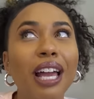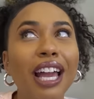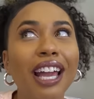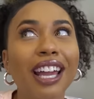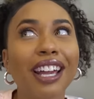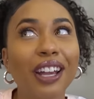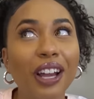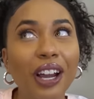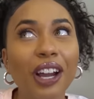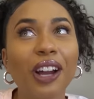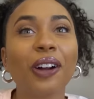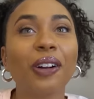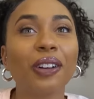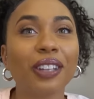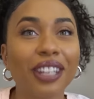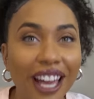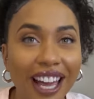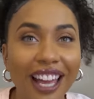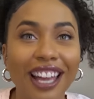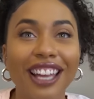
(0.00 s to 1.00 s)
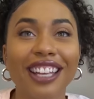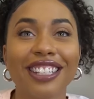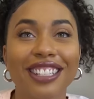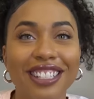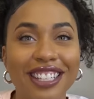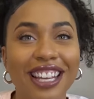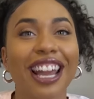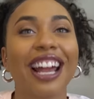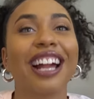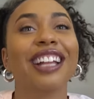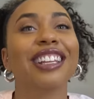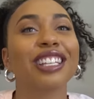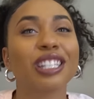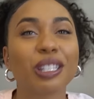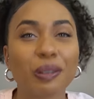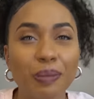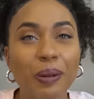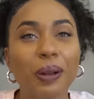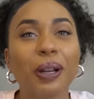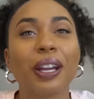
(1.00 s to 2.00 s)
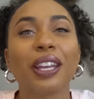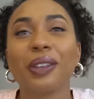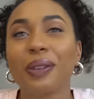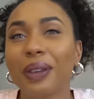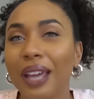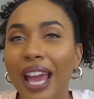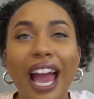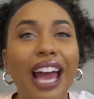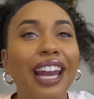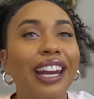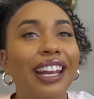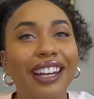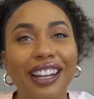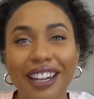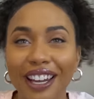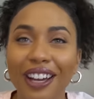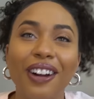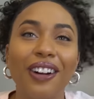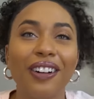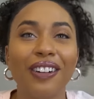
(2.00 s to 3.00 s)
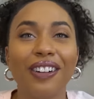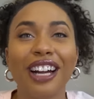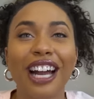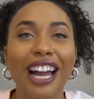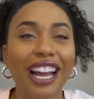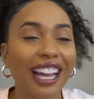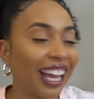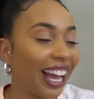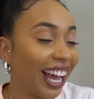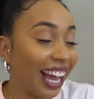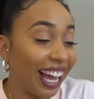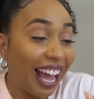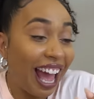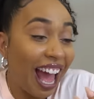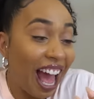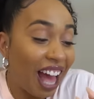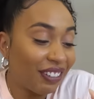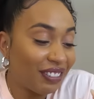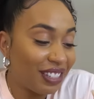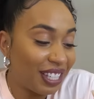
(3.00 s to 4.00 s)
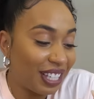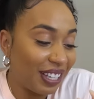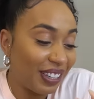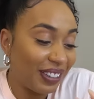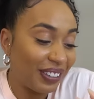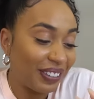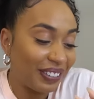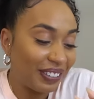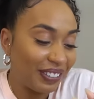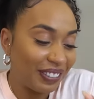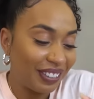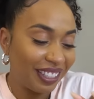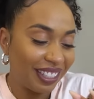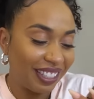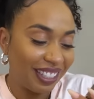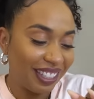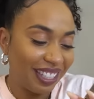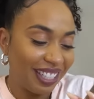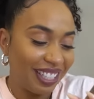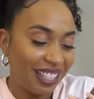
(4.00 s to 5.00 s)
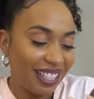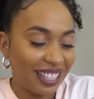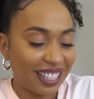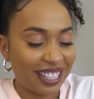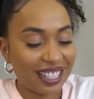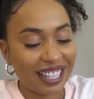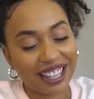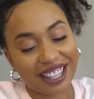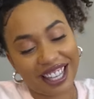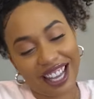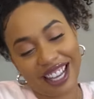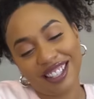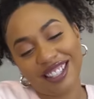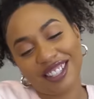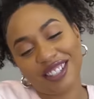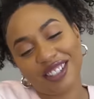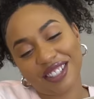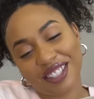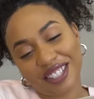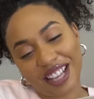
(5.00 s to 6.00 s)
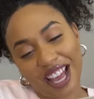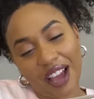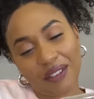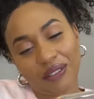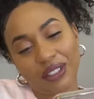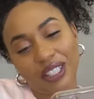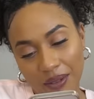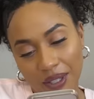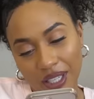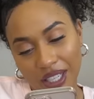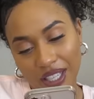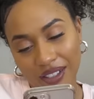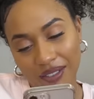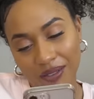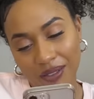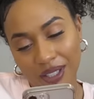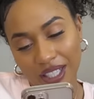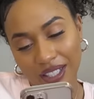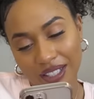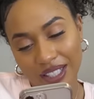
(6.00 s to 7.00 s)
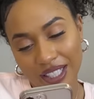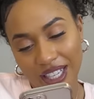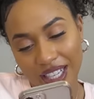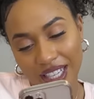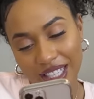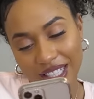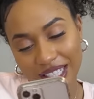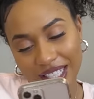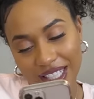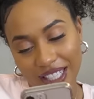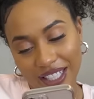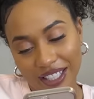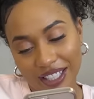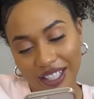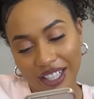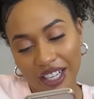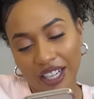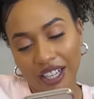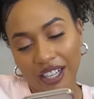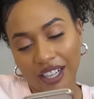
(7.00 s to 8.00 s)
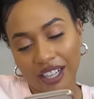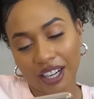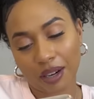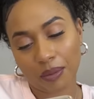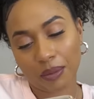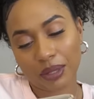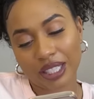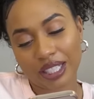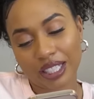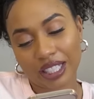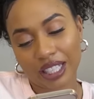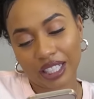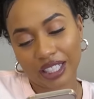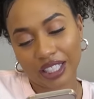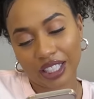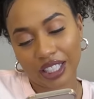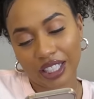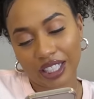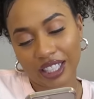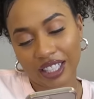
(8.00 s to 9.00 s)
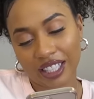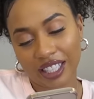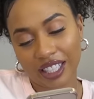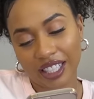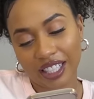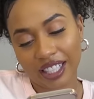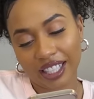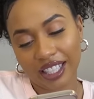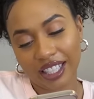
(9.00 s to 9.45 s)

like, girl, yes. Like at this point, you gotta know. I had to. She said, that's your Savage. Okay, what else can I send her? All right, I'm gonna send her